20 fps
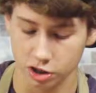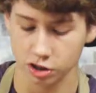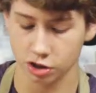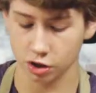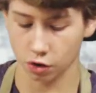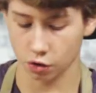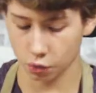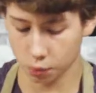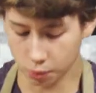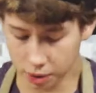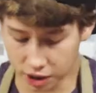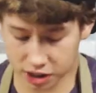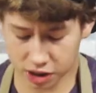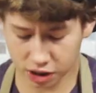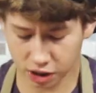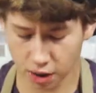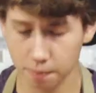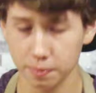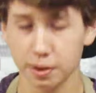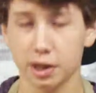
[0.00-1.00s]
So the
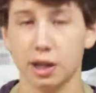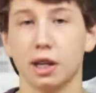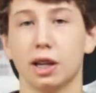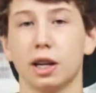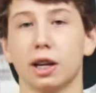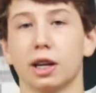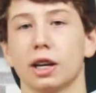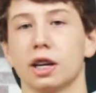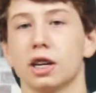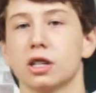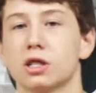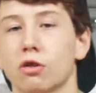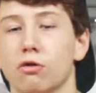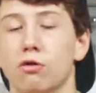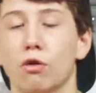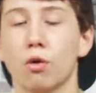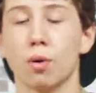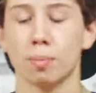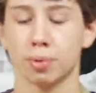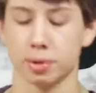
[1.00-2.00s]
reason I'm kneading is to
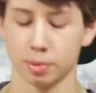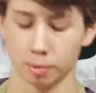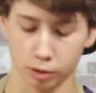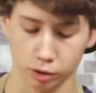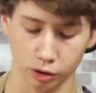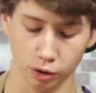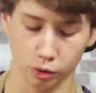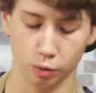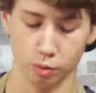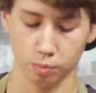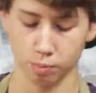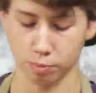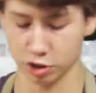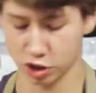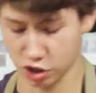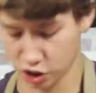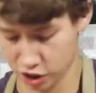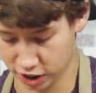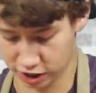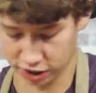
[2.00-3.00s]
form some gluten
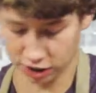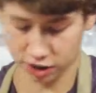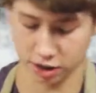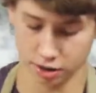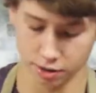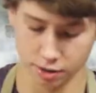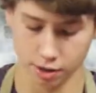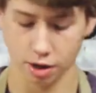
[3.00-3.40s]
strands.